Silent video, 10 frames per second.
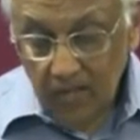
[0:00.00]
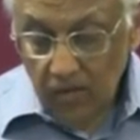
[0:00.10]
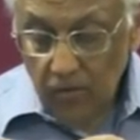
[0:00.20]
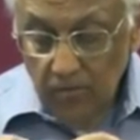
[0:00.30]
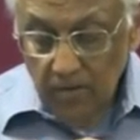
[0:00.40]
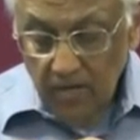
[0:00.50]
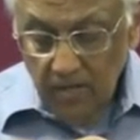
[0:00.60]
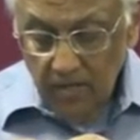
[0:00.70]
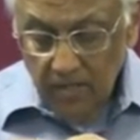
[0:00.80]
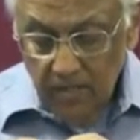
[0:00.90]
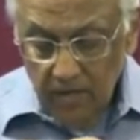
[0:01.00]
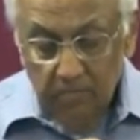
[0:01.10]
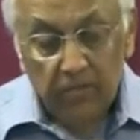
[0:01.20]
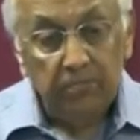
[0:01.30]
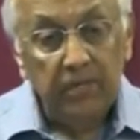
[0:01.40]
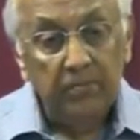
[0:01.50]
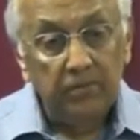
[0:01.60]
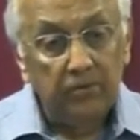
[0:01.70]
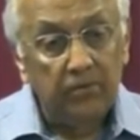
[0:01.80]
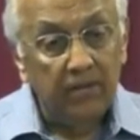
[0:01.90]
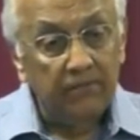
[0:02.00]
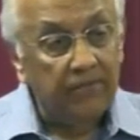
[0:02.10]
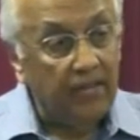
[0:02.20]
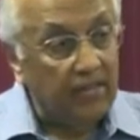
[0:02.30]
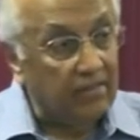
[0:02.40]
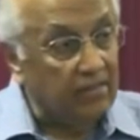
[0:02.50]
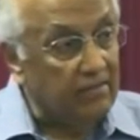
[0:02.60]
Humility, it's the humble people who have faith.